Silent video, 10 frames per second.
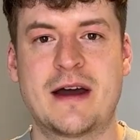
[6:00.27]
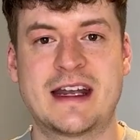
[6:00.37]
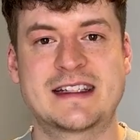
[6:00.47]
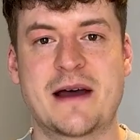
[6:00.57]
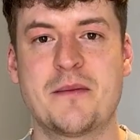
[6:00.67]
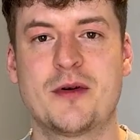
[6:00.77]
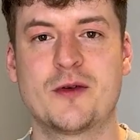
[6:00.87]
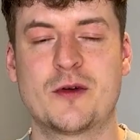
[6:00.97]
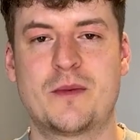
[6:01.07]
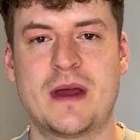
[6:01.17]
an
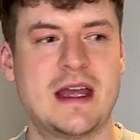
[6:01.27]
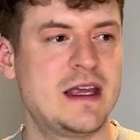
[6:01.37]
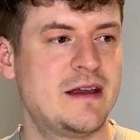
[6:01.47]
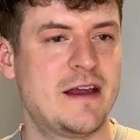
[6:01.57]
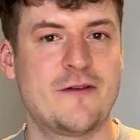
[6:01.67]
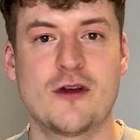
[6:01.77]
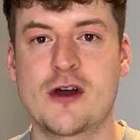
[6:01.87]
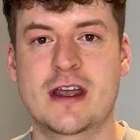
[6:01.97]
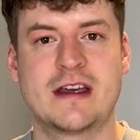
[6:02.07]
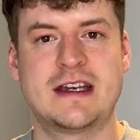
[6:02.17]
example would be if you're
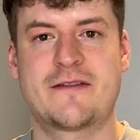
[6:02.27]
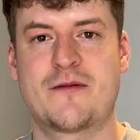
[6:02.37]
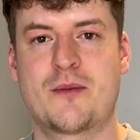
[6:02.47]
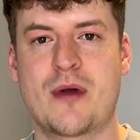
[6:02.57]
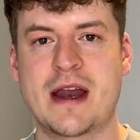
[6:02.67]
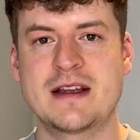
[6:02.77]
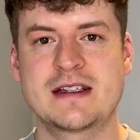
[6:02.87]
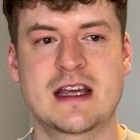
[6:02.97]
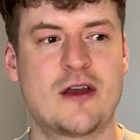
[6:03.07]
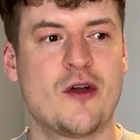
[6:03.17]
looking at different
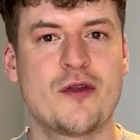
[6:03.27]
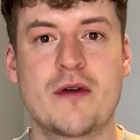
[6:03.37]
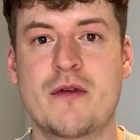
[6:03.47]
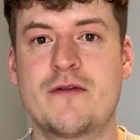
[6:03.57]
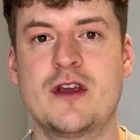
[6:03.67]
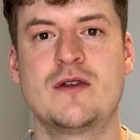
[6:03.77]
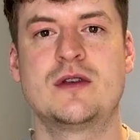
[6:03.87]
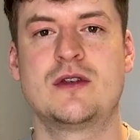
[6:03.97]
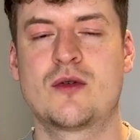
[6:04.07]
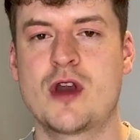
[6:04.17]
brands and on the
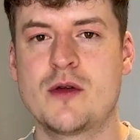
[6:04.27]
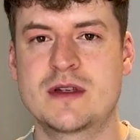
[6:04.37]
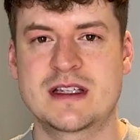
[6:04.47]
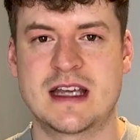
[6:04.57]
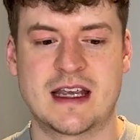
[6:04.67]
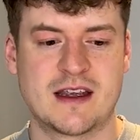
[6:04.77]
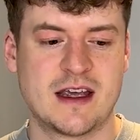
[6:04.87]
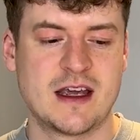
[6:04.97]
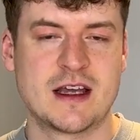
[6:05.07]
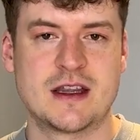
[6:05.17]
reviews, you're noticing
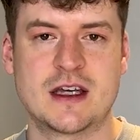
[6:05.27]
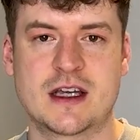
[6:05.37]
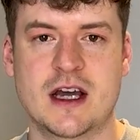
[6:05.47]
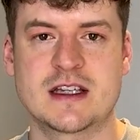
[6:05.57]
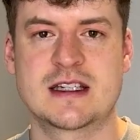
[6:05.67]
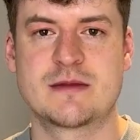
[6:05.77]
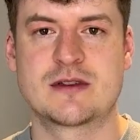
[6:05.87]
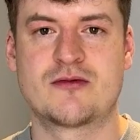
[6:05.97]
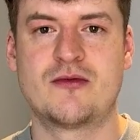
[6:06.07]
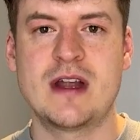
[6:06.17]
that
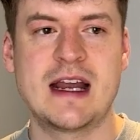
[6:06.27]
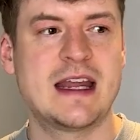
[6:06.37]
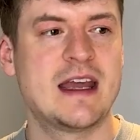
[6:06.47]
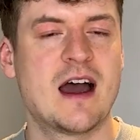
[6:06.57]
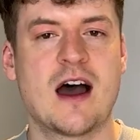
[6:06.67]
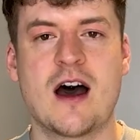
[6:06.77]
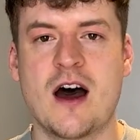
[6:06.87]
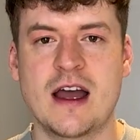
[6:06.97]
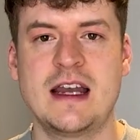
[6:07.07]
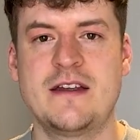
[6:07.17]
customers really
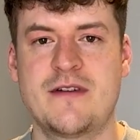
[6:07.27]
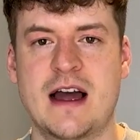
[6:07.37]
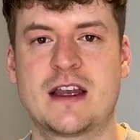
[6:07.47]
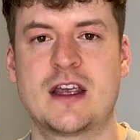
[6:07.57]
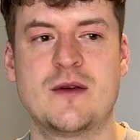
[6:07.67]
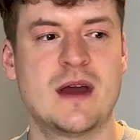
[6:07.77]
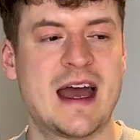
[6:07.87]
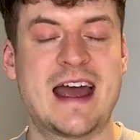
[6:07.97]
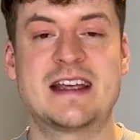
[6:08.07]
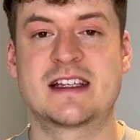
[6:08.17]
highly value
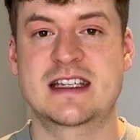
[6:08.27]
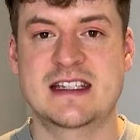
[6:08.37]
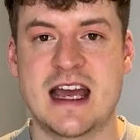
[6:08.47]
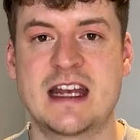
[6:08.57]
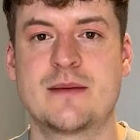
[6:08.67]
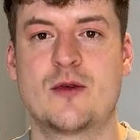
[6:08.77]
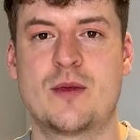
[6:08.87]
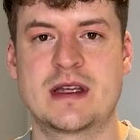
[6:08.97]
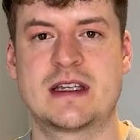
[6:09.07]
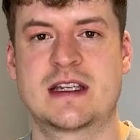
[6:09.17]
a sustainable
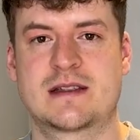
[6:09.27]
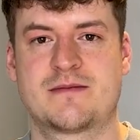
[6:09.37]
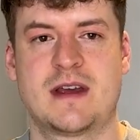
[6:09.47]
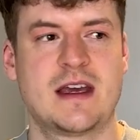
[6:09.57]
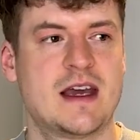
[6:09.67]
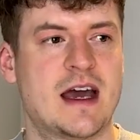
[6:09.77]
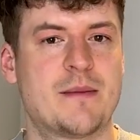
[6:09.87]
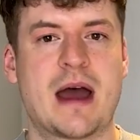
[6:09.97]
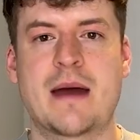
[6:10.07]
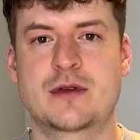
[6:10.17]
business. And
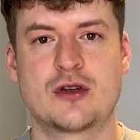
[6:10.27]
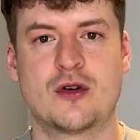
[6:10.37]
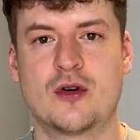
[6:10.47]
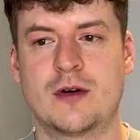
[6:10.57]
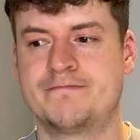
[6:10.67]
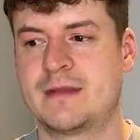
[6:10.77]
perhaps you're